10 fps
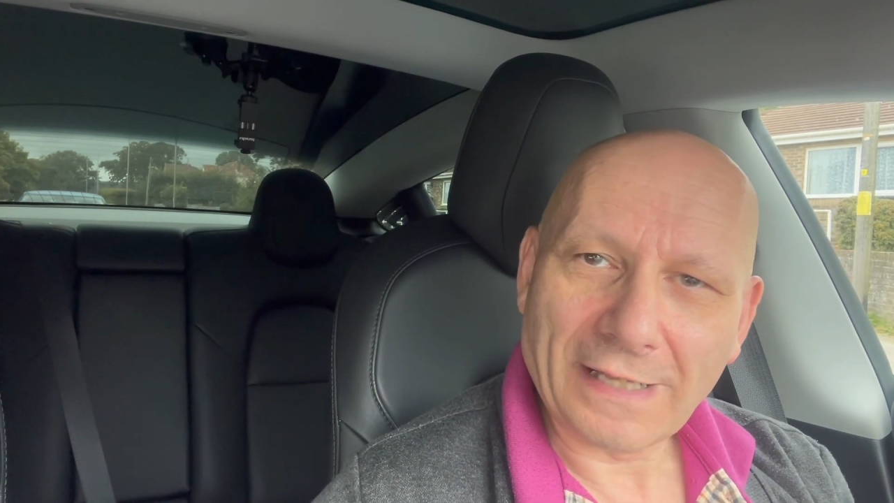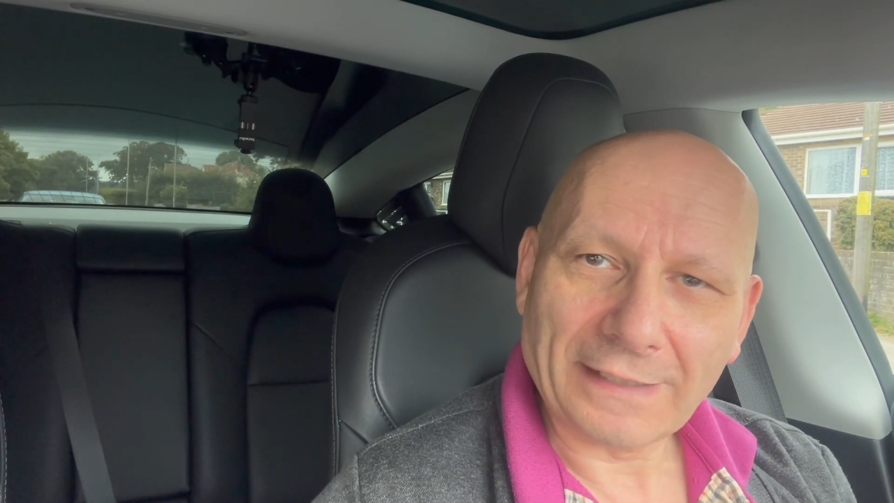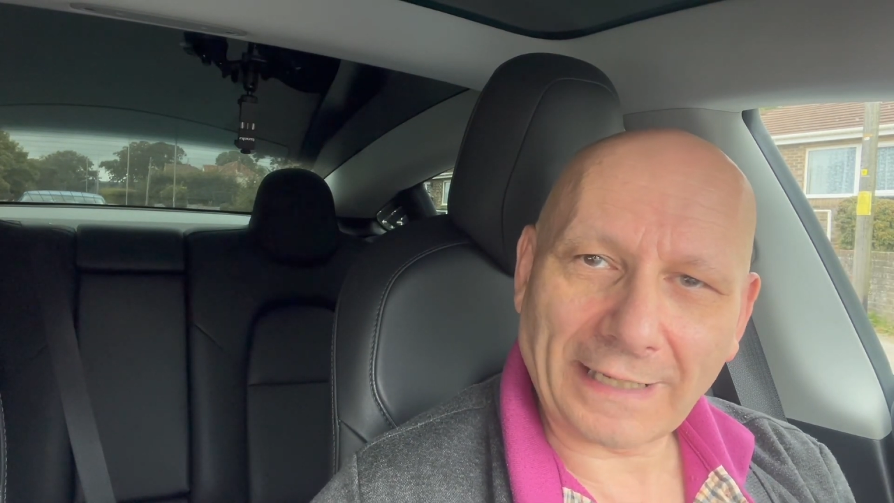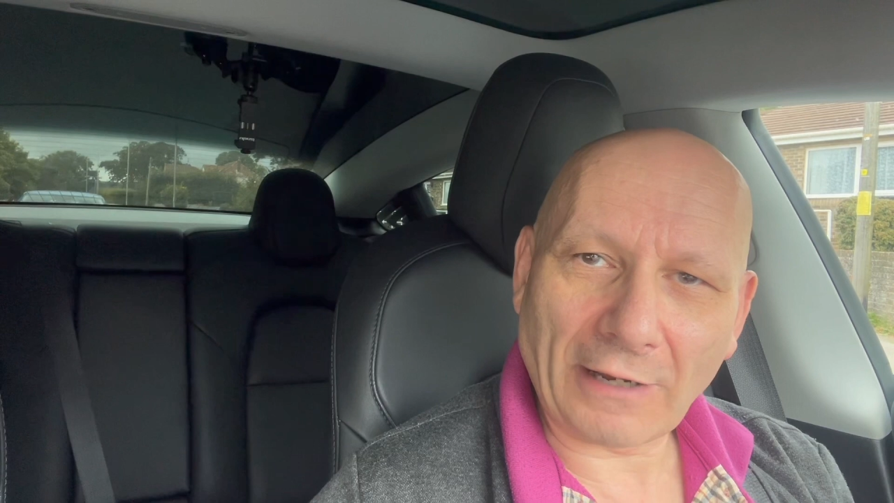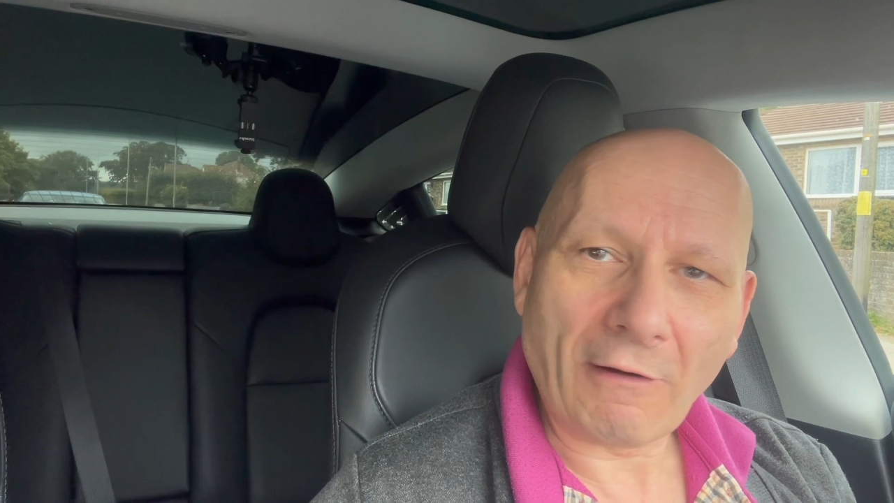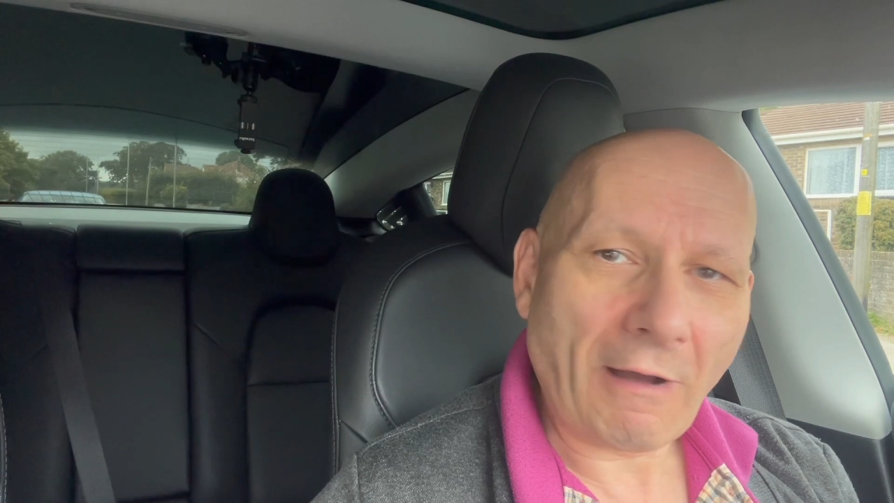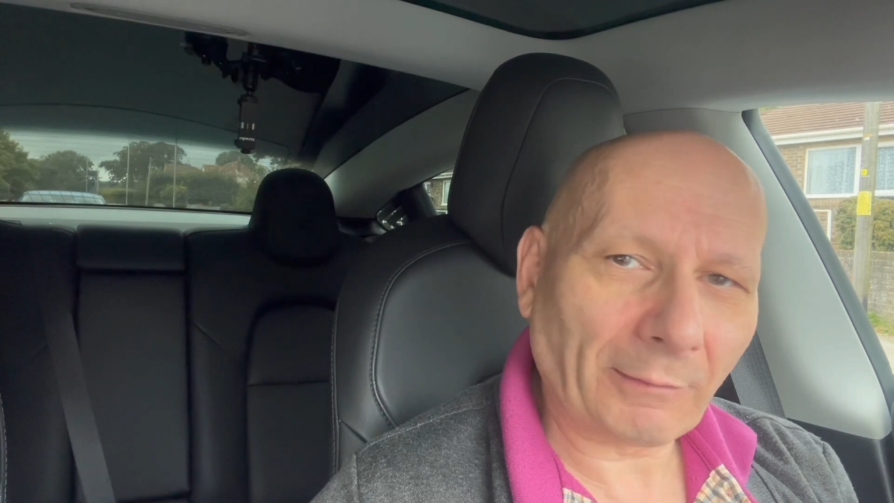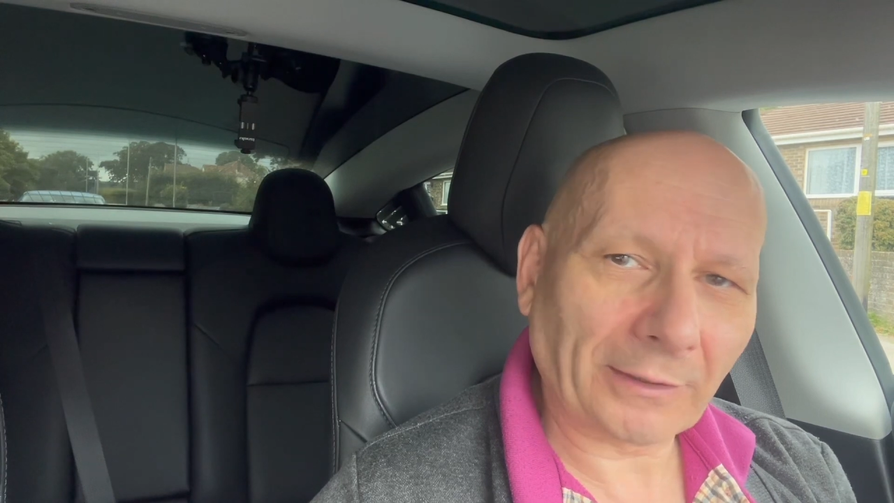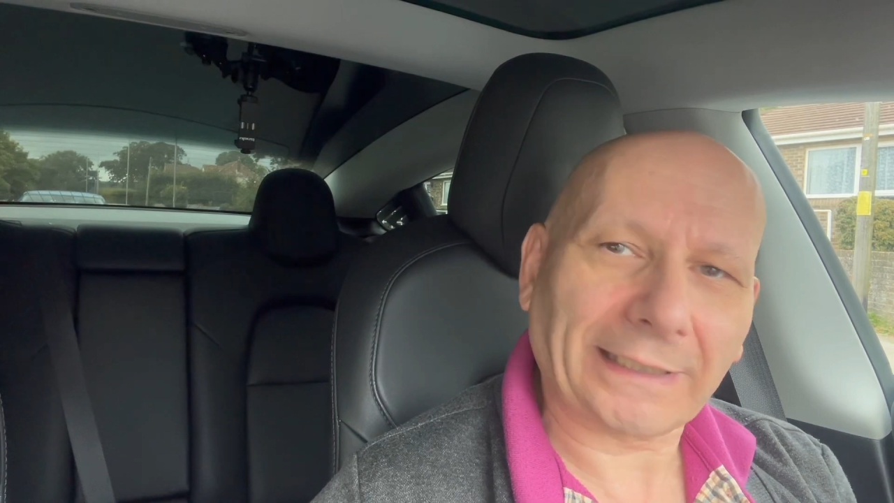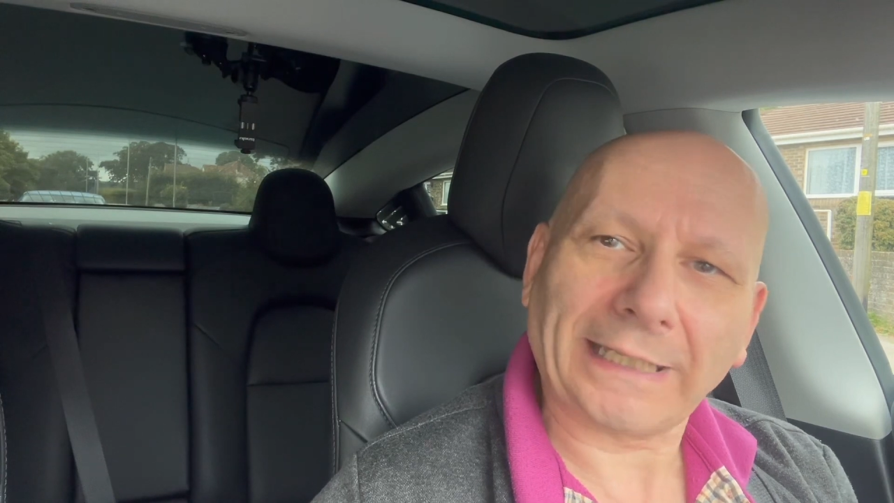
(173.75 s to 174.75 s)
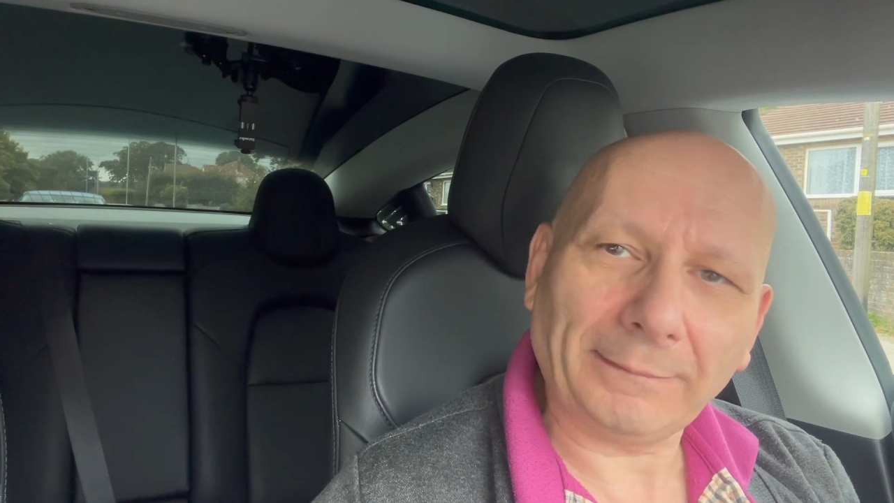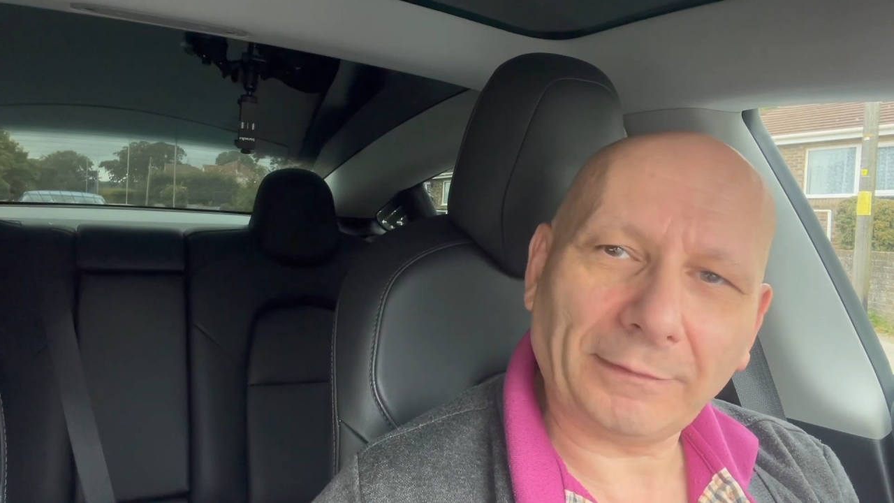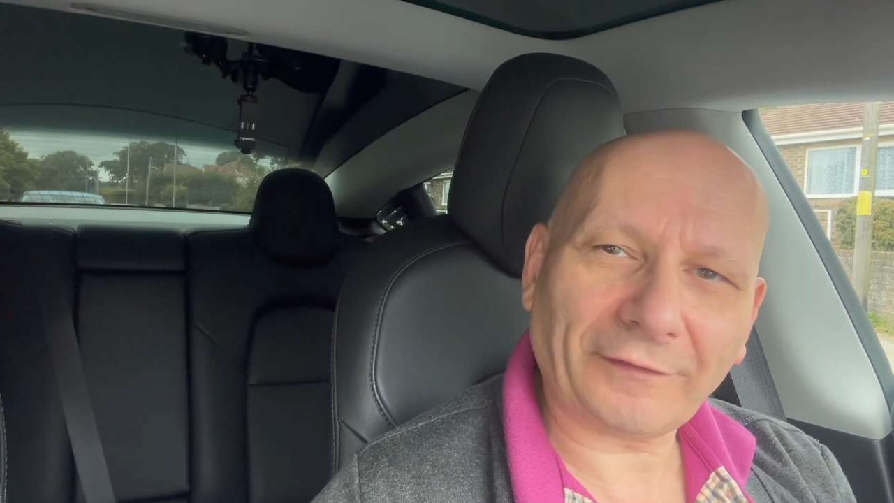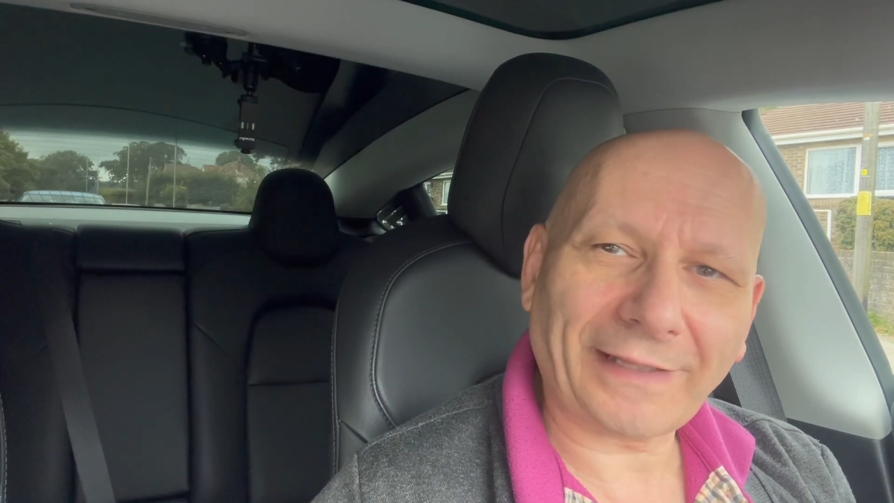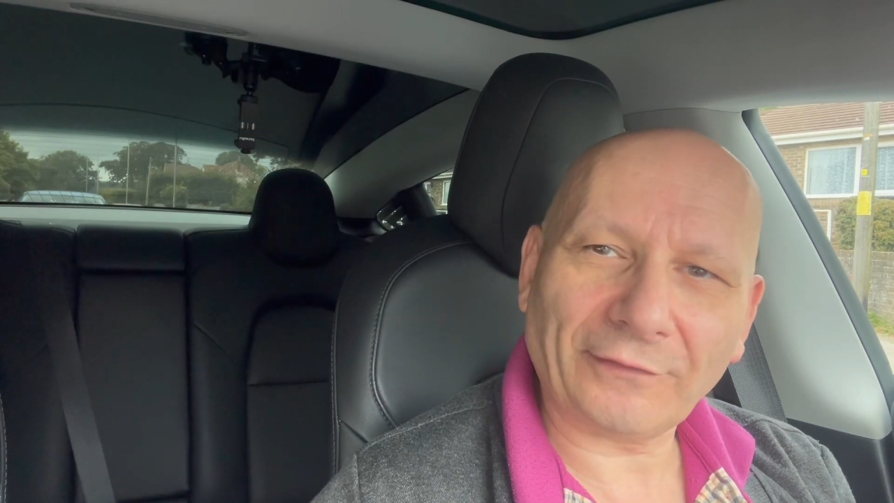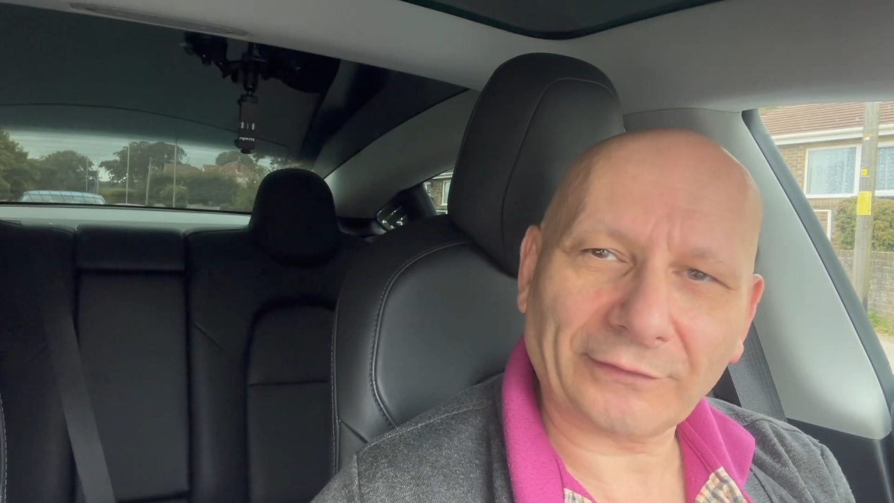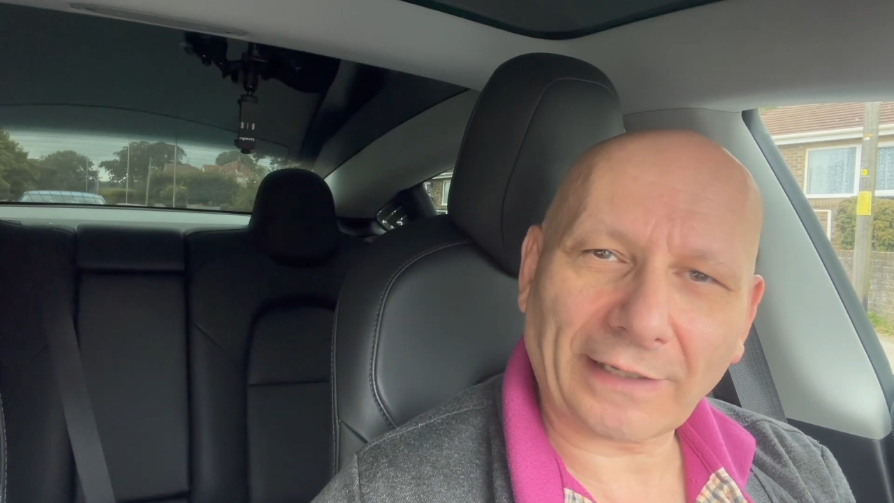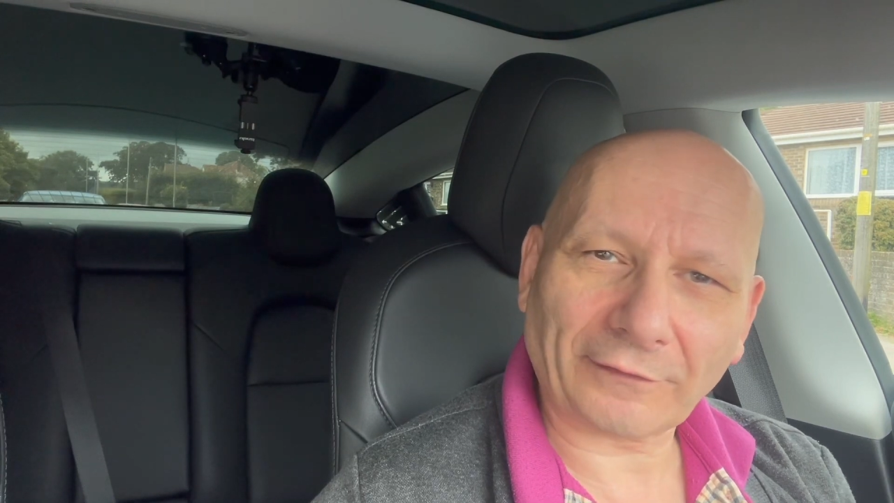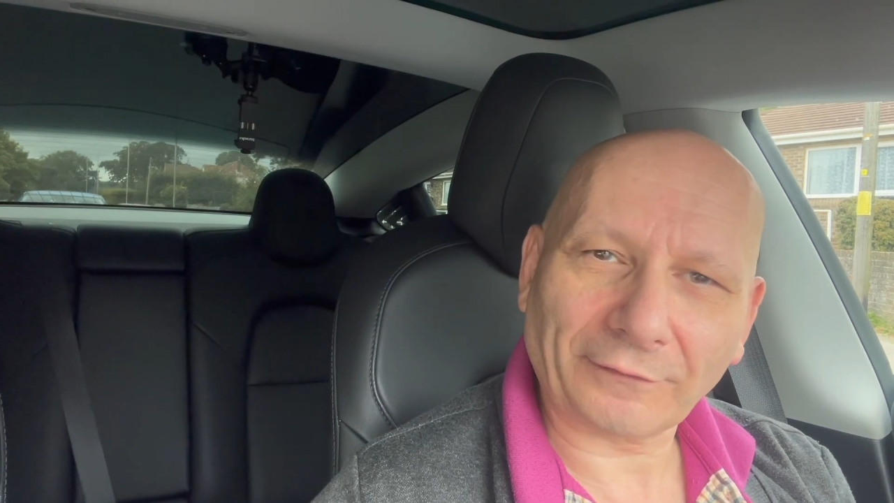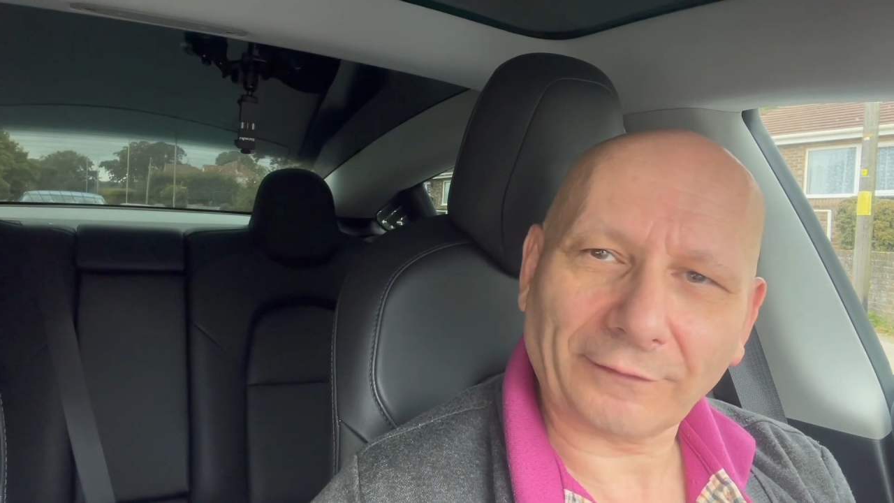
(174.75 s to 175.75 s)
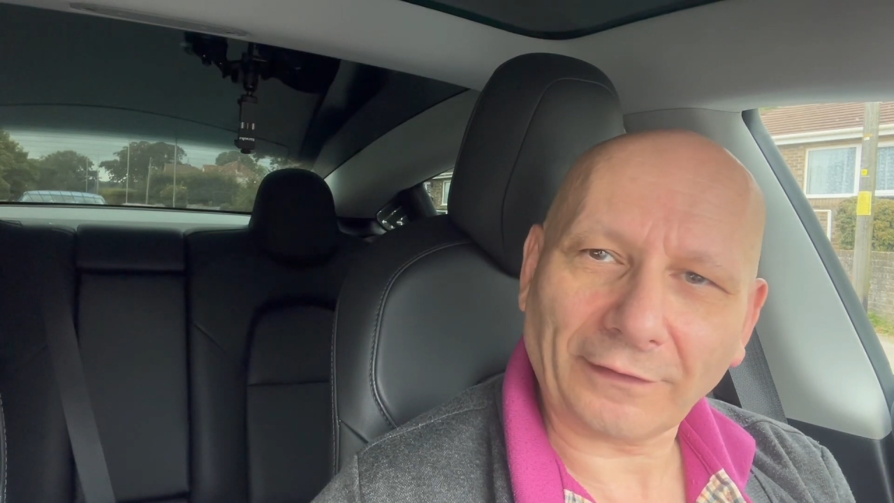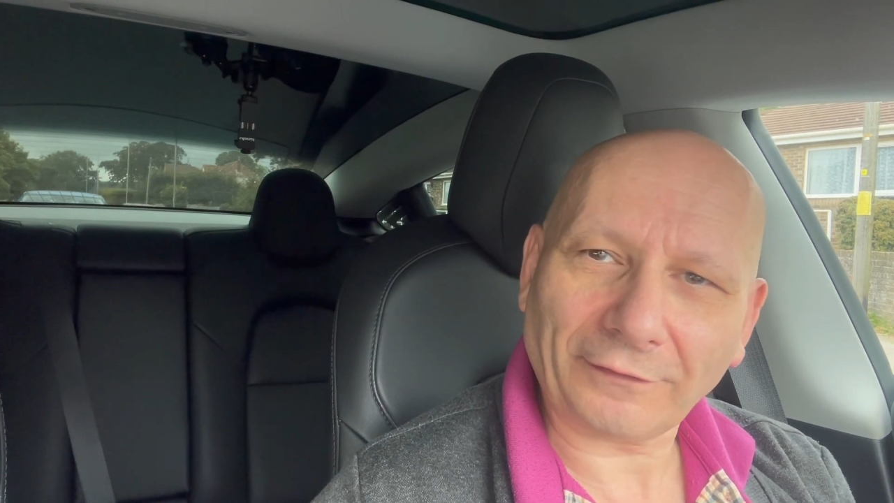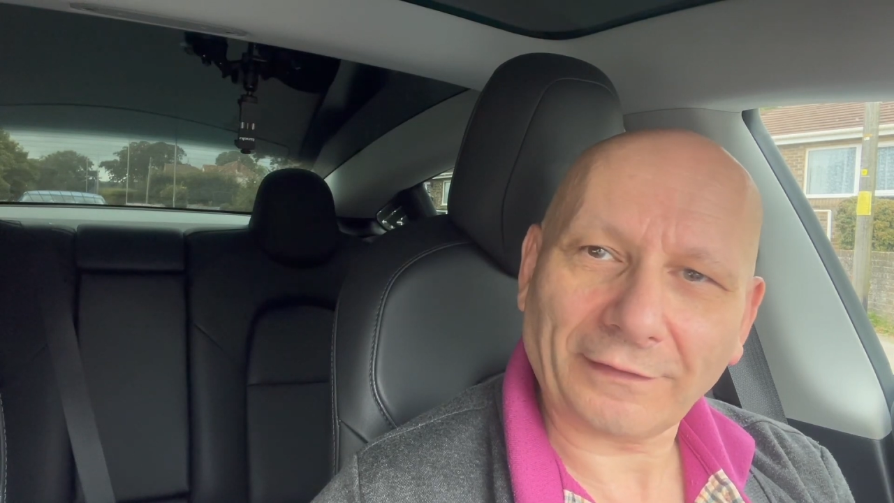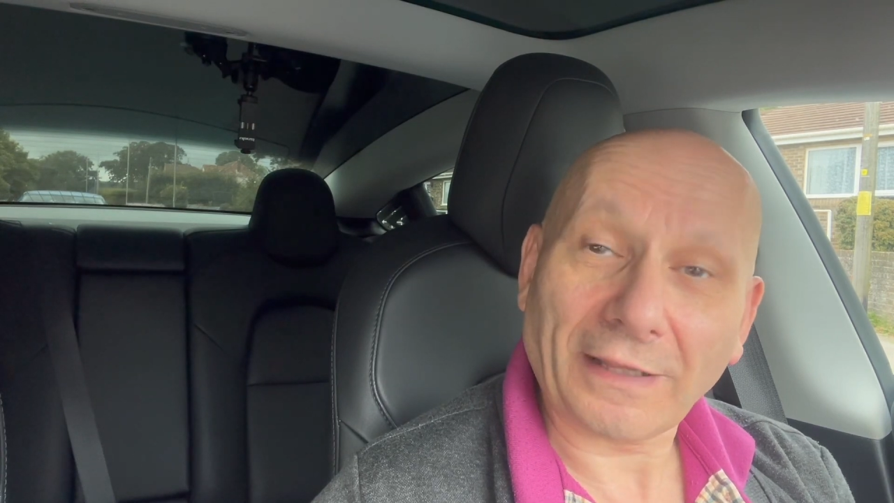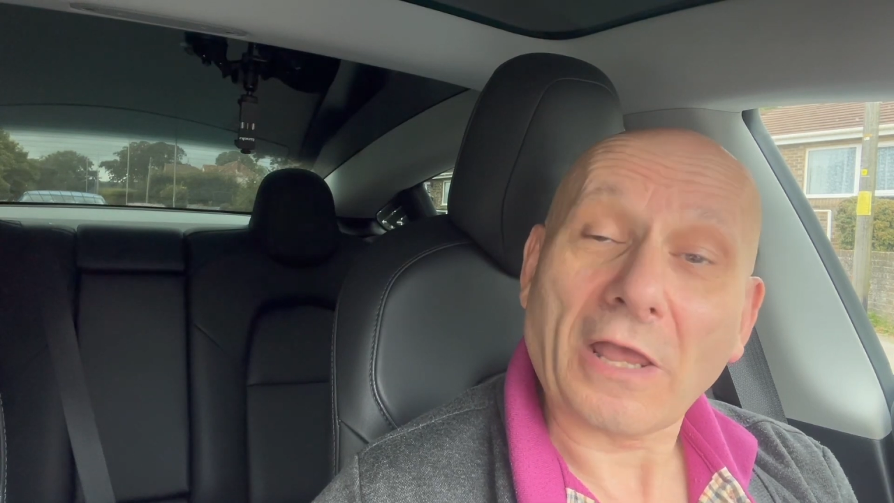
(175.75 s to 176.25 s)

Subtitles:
Now I'm going to keep the sound out of this